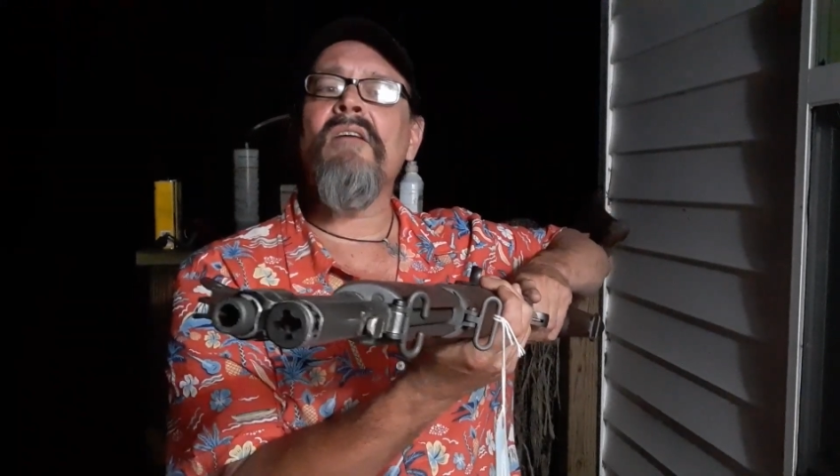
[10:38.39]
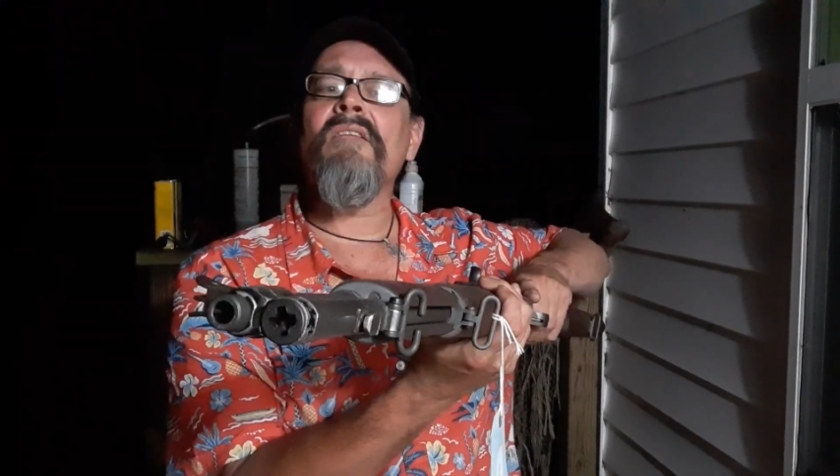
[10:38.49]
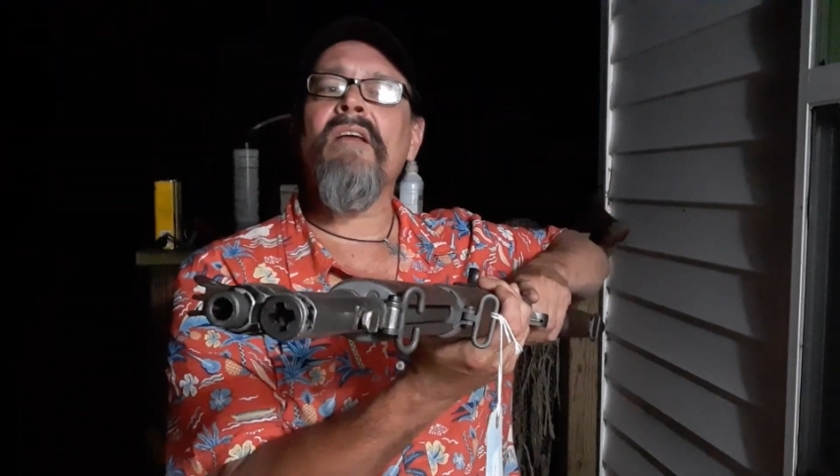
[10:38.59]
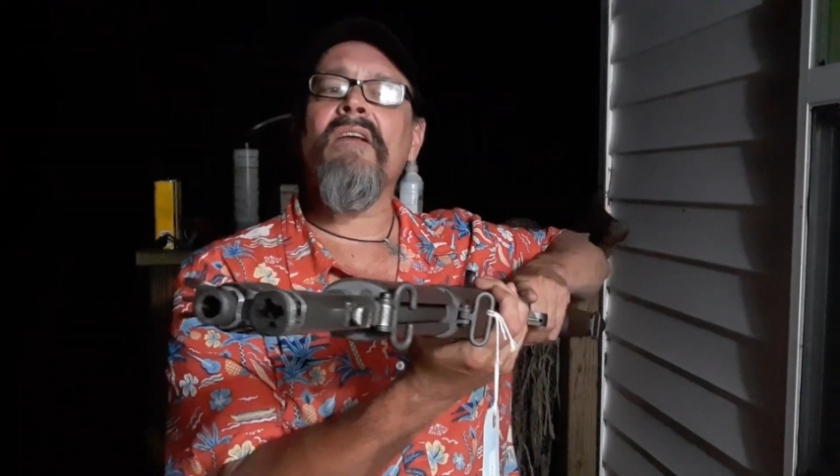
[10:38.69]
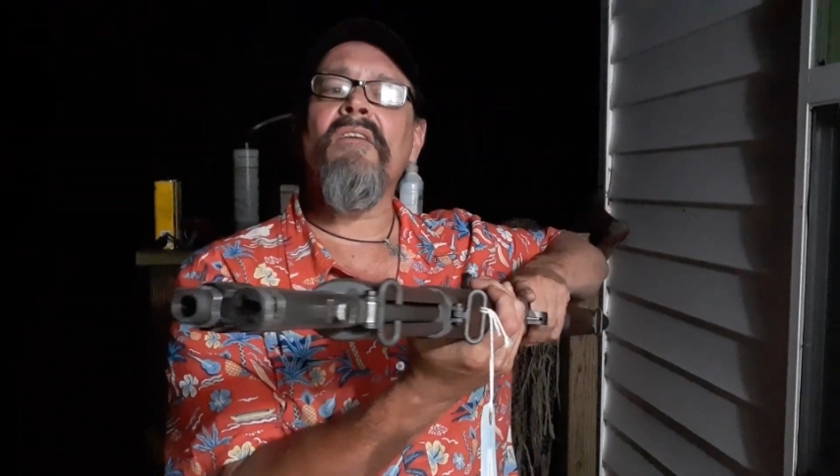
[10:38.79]

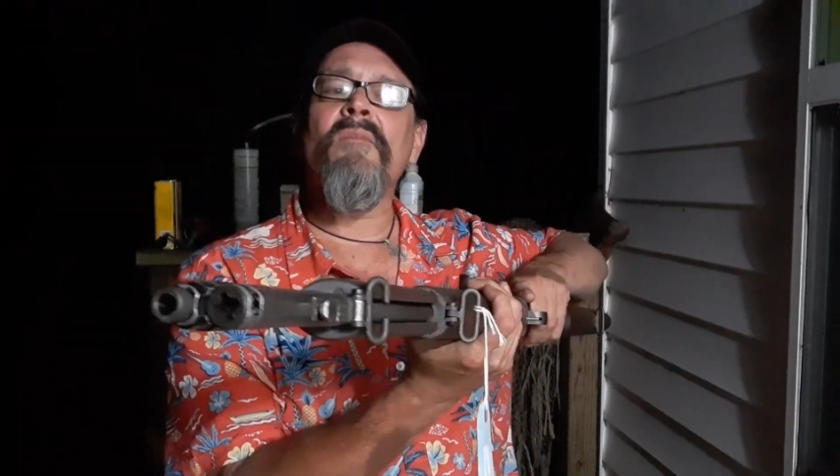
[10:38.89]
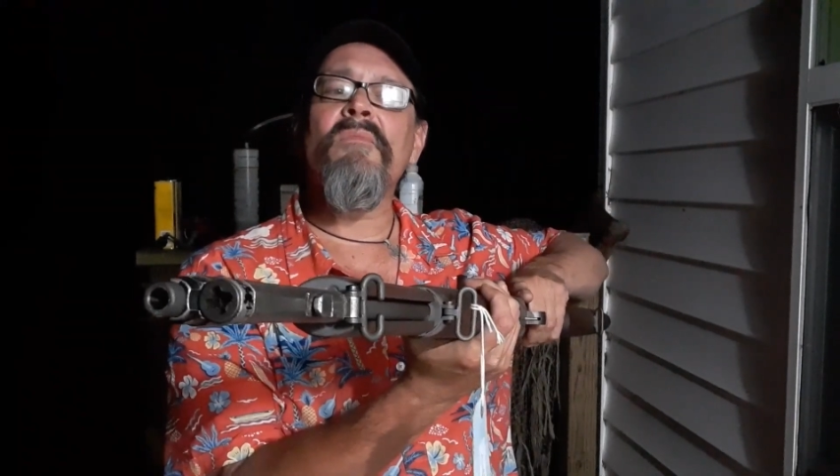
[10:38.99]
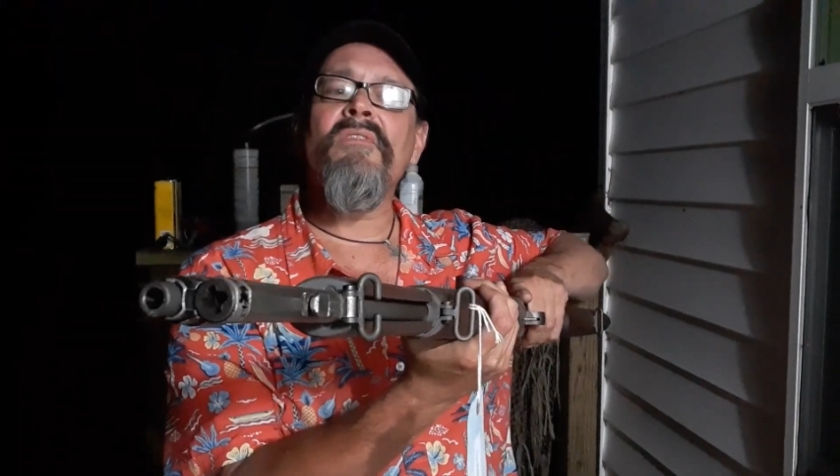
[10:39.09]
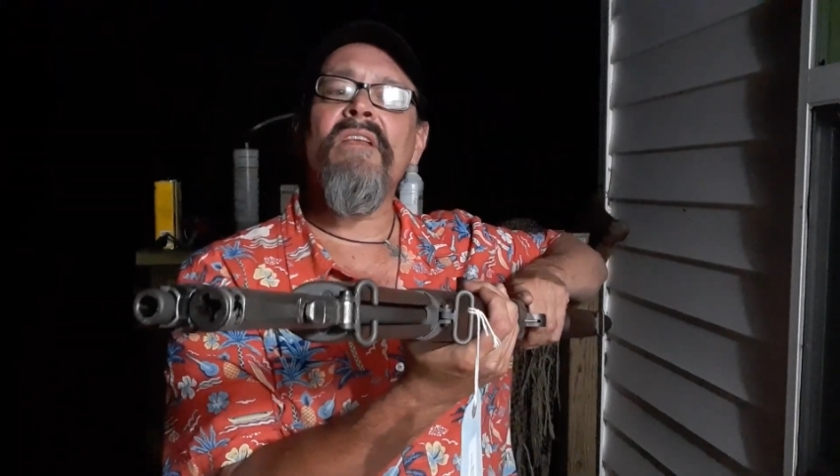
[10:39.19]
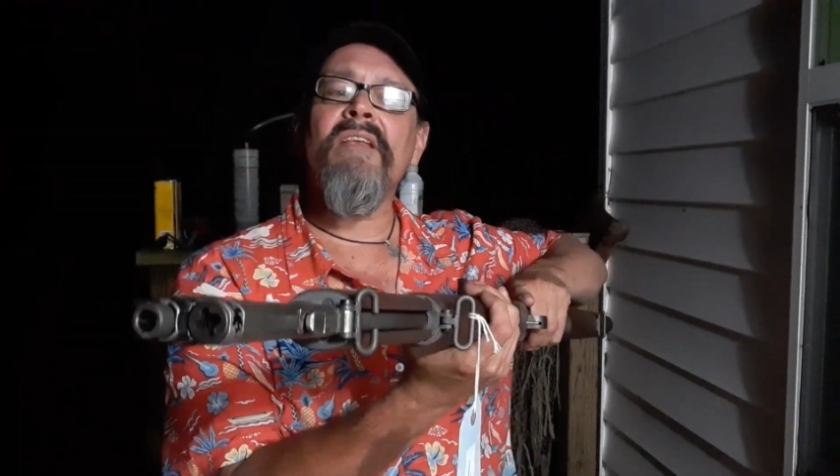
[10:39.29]
because I'm
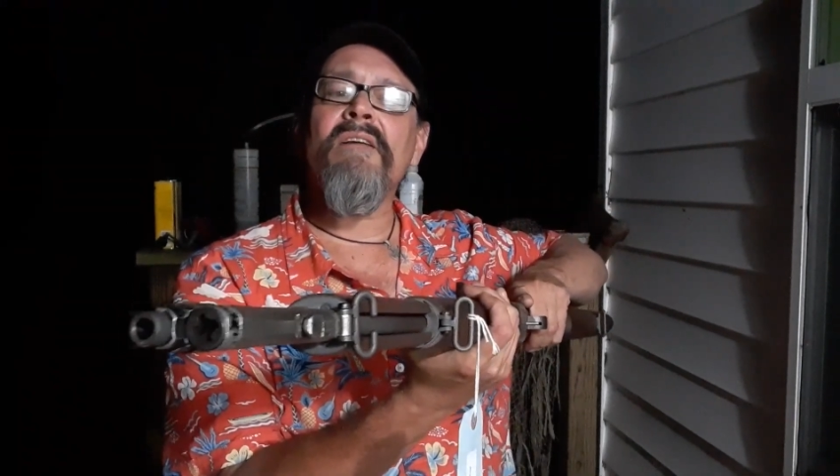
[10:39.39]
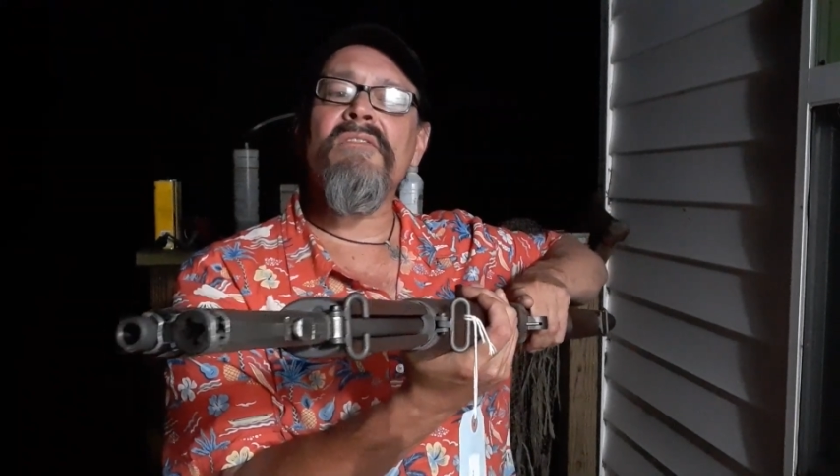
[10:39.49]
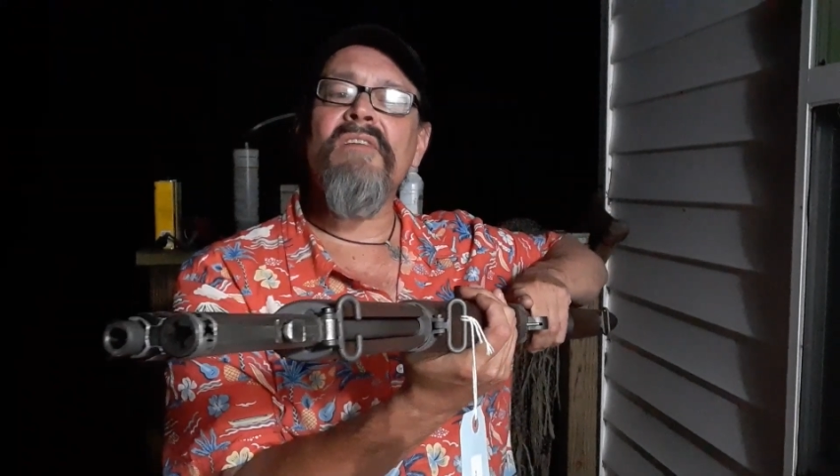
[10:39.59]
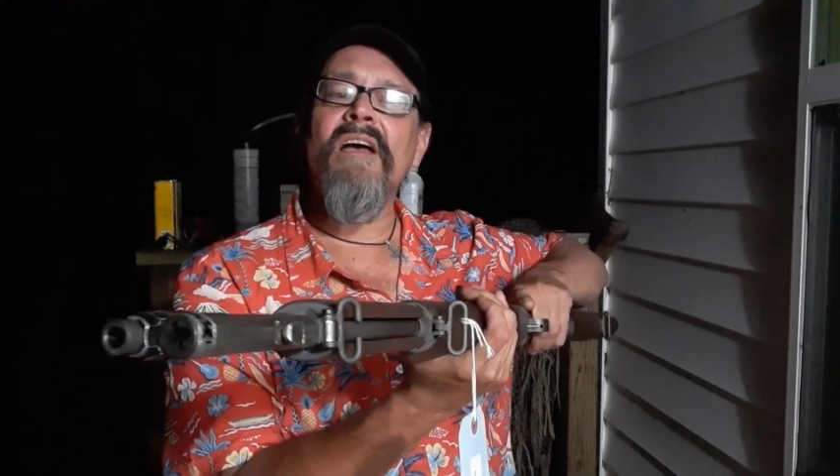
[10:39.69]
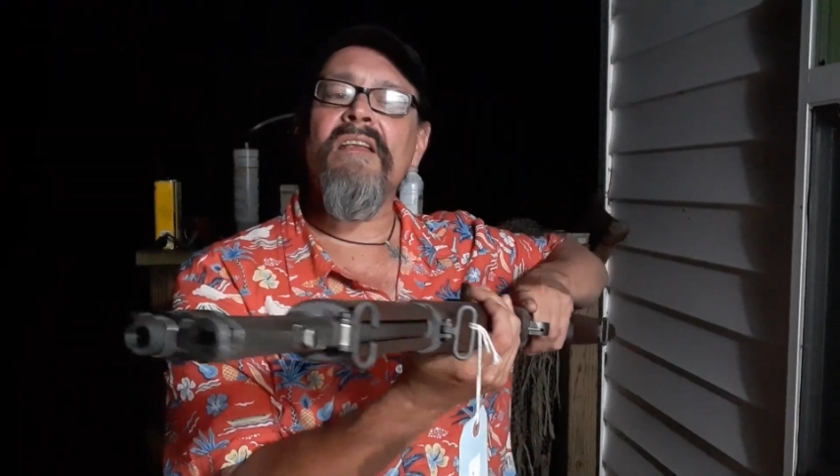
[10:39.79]
sitting
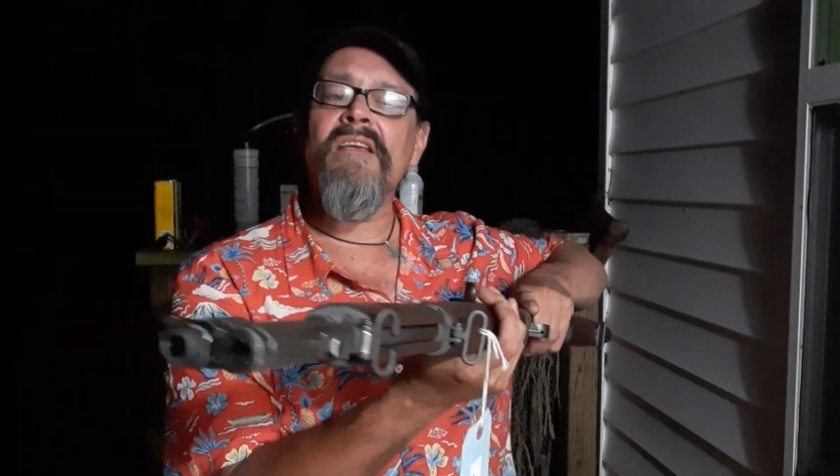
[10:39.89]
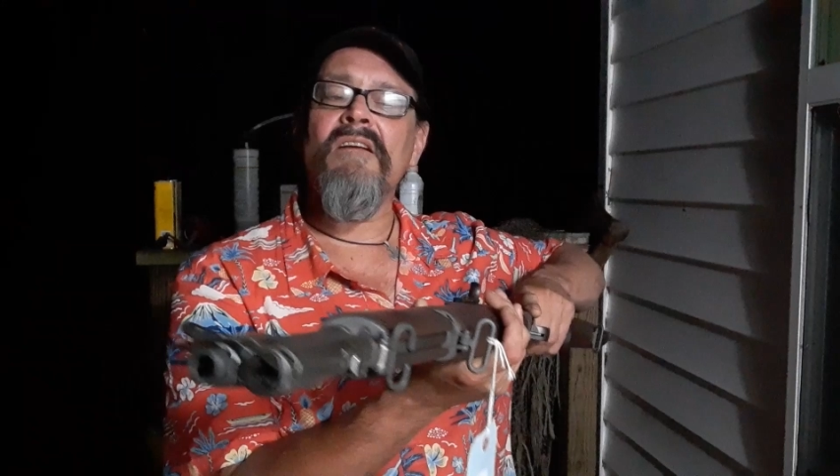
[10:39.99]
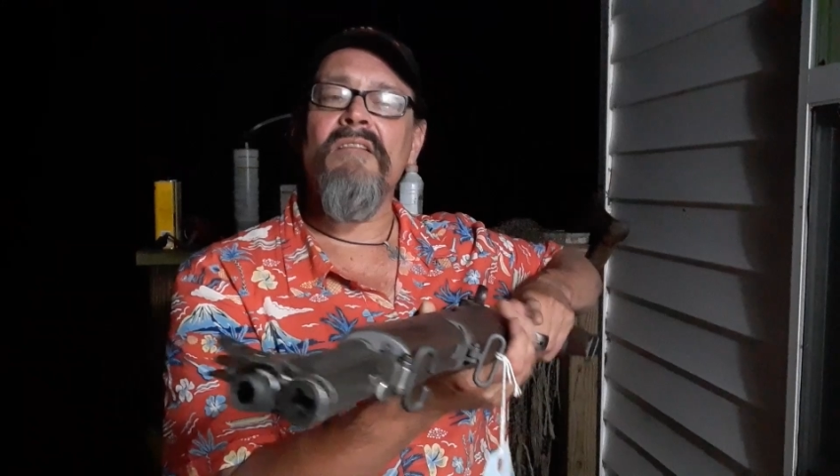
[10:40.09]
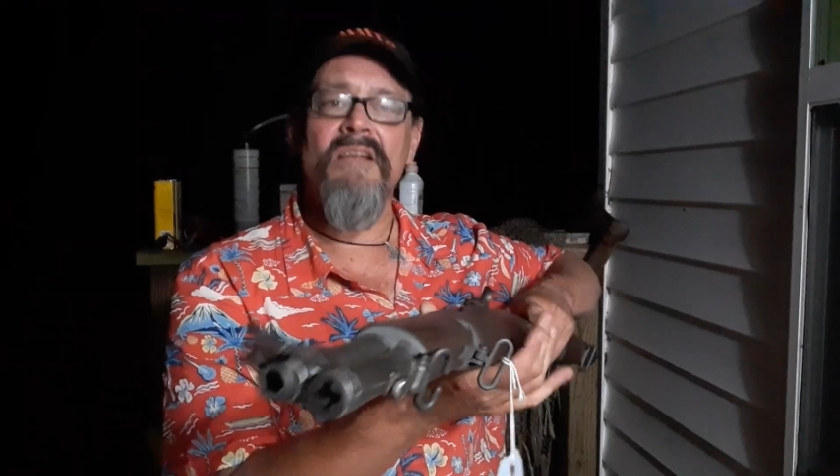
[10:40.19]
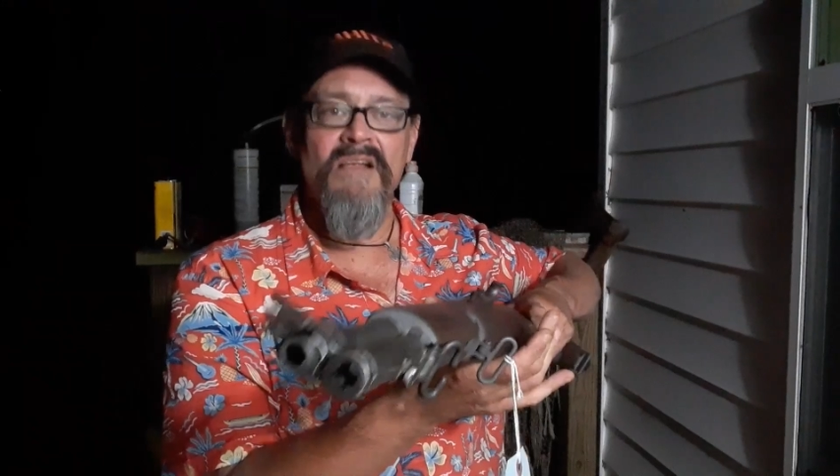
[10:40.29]
outside
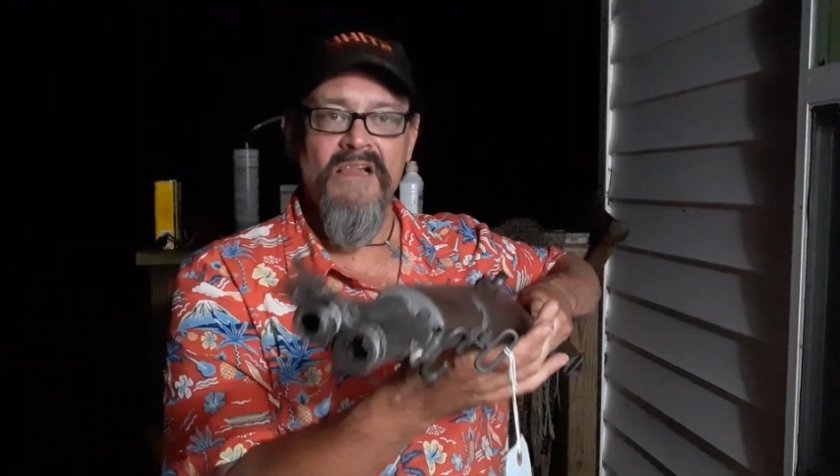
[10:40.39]
here, and